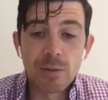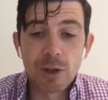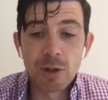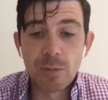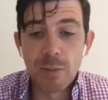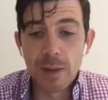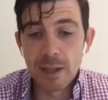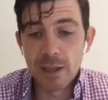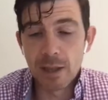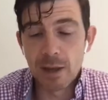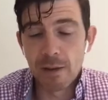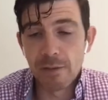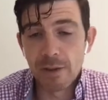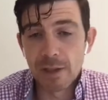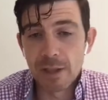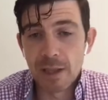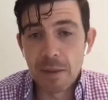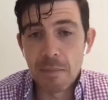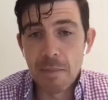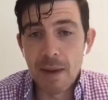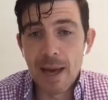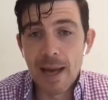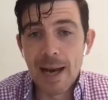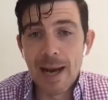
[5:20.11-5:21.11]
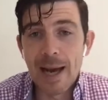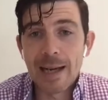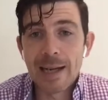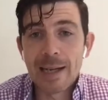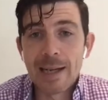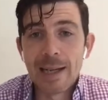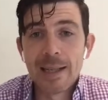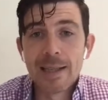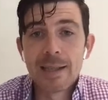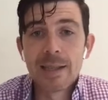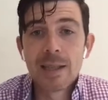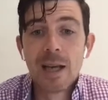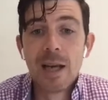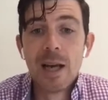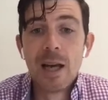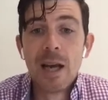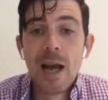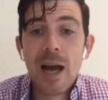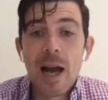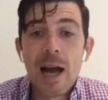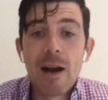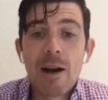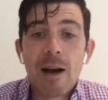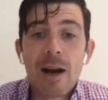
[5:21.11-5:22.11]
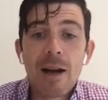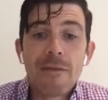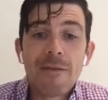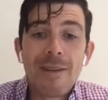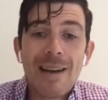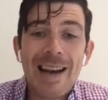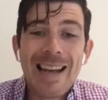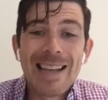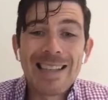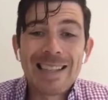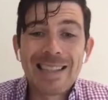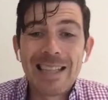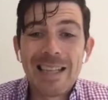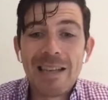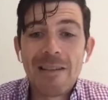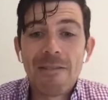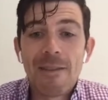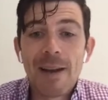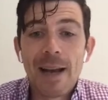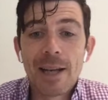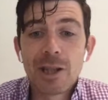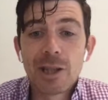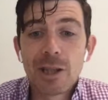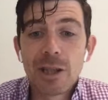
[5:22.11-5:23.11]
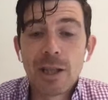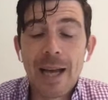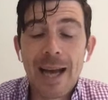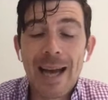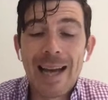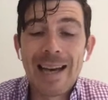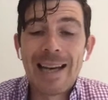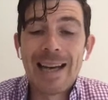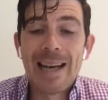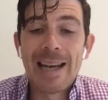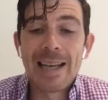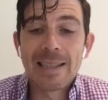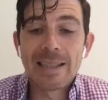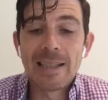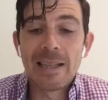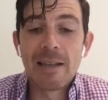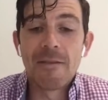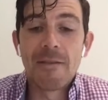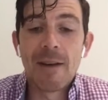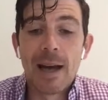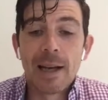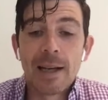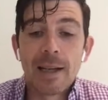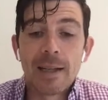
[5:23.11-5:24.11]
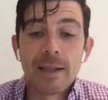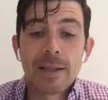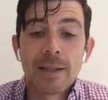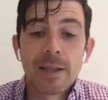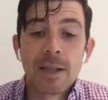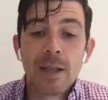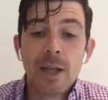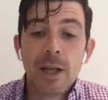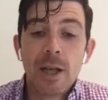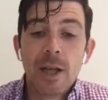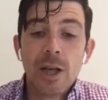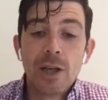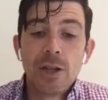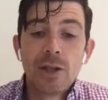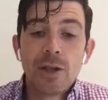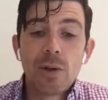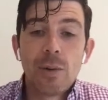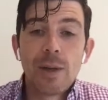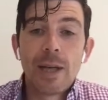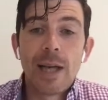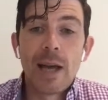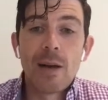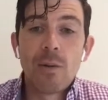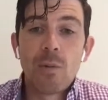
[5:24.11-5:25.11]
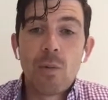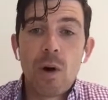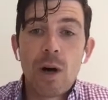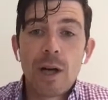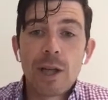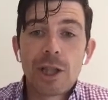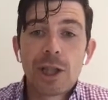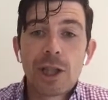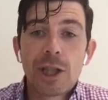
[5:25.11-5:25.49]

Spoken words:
which means obviously male athletes have less knee flexion and less knee valgus. So again,